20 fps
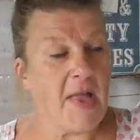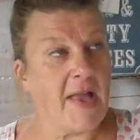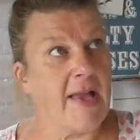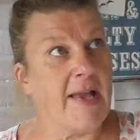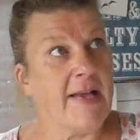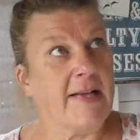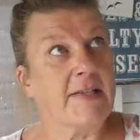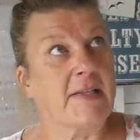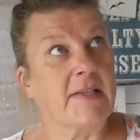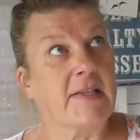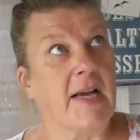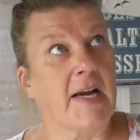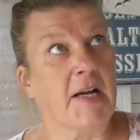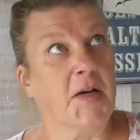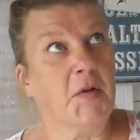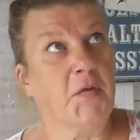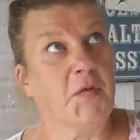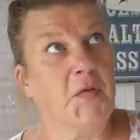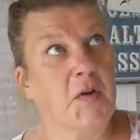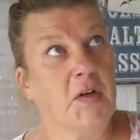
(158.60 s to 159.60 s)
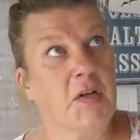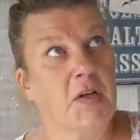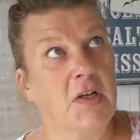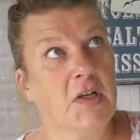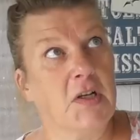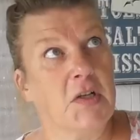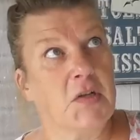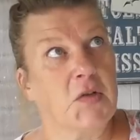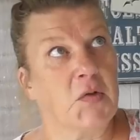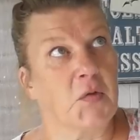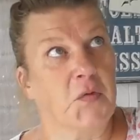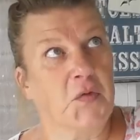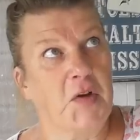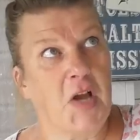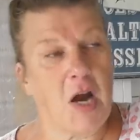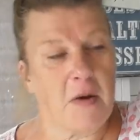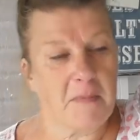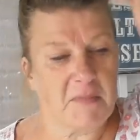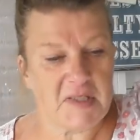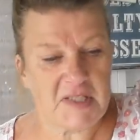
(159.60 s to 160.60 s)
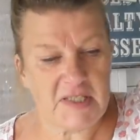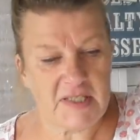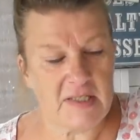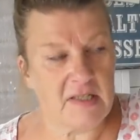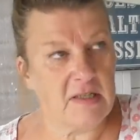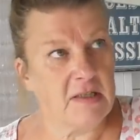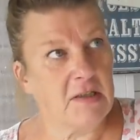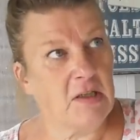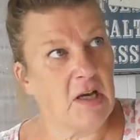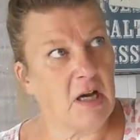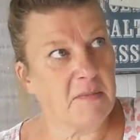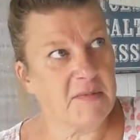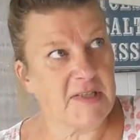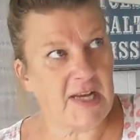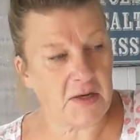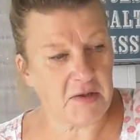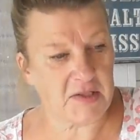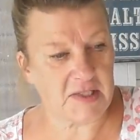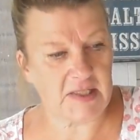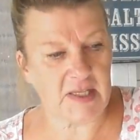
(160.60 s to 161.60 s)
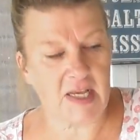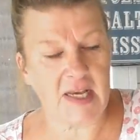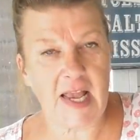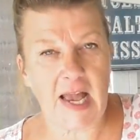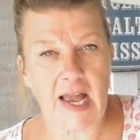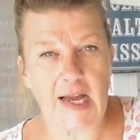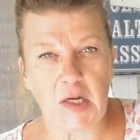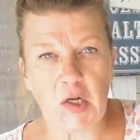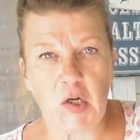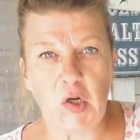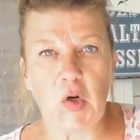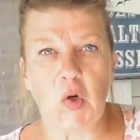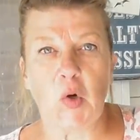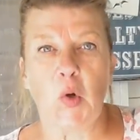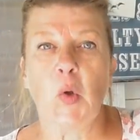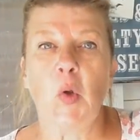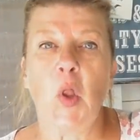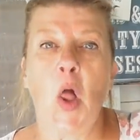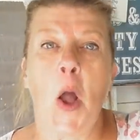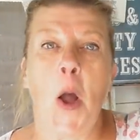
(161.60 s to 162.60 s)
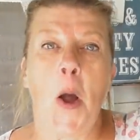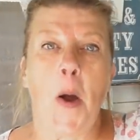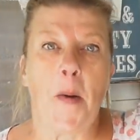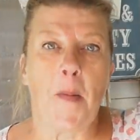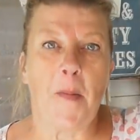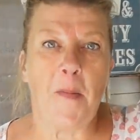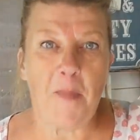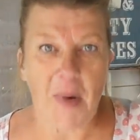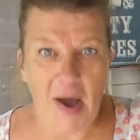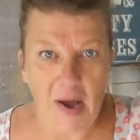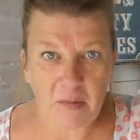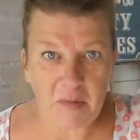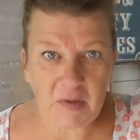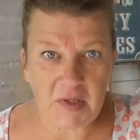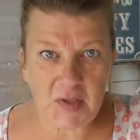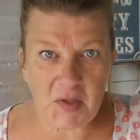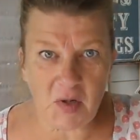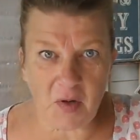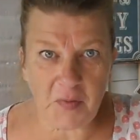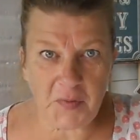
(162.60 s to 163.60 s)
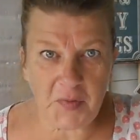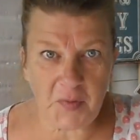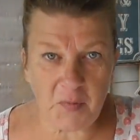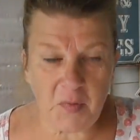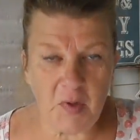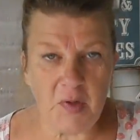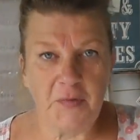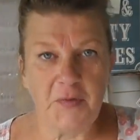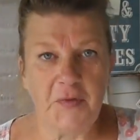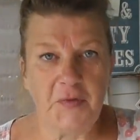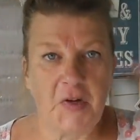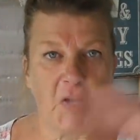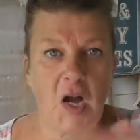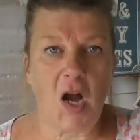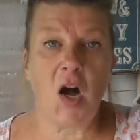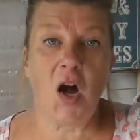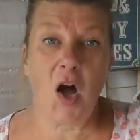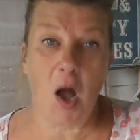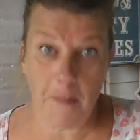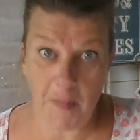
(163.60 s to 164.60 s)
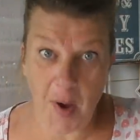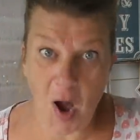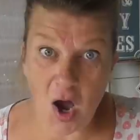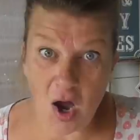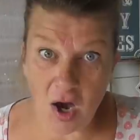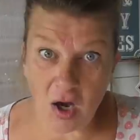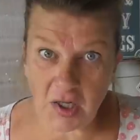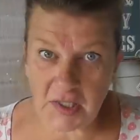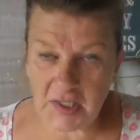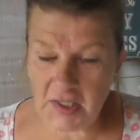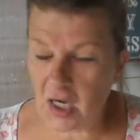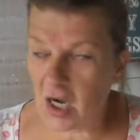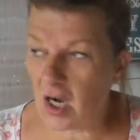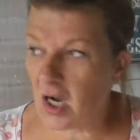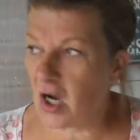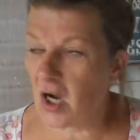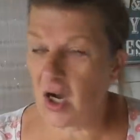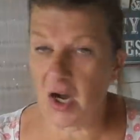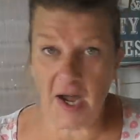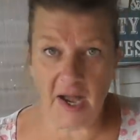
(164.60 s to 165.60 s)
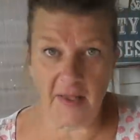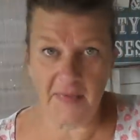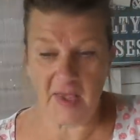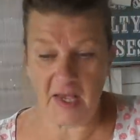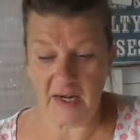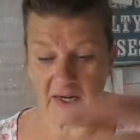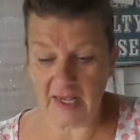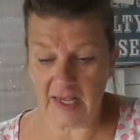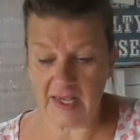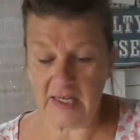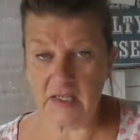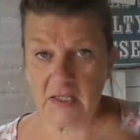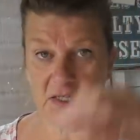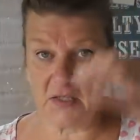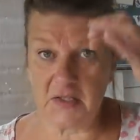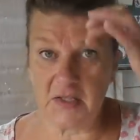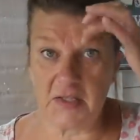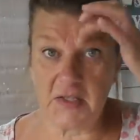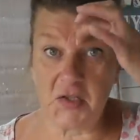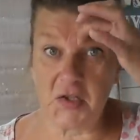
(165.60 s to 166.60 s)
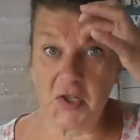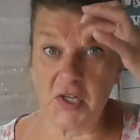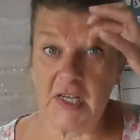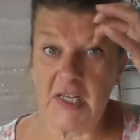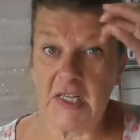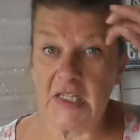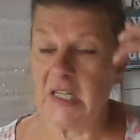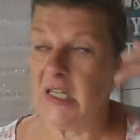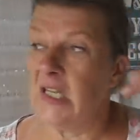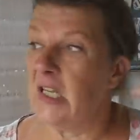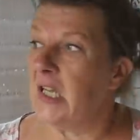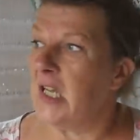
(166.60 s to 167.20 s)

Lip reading: It's kind of sort of come down at a slight angle, bounced off the roof of a car, a parked car, and then into the street.